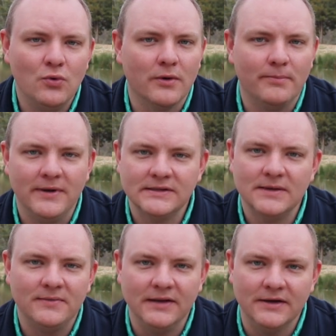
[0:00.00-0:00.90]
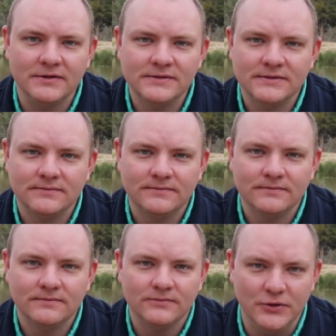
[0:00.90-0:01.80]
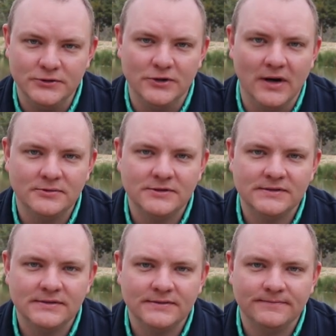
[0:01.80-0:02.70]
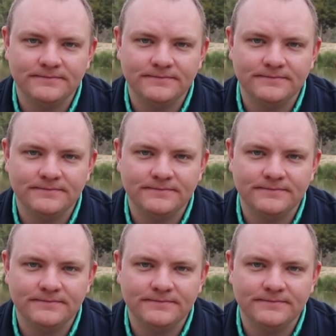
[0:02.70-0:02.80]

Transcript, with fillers: or pick something else. Those are your options.